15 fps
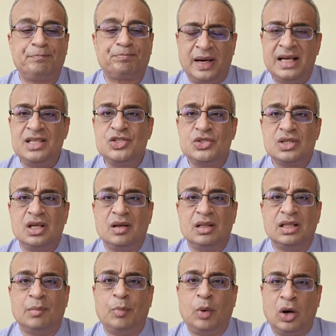Friends,
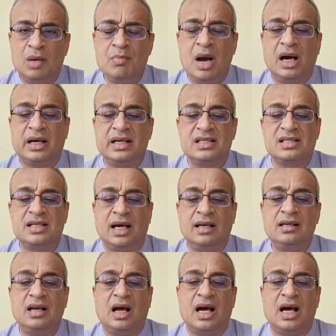the bond market's done.